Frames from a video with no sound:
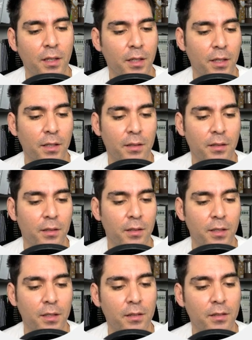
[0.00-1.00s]

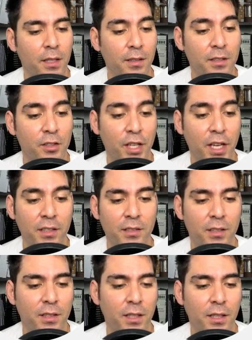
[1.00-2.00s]
is that it checks
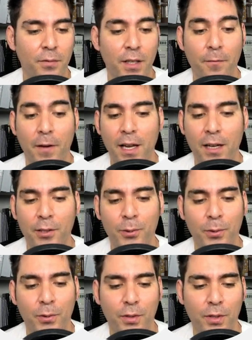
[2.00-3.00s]
if the value
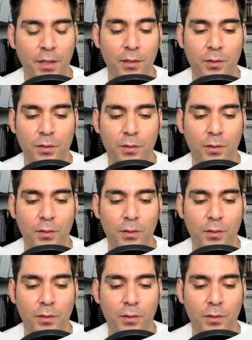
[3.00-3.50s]
is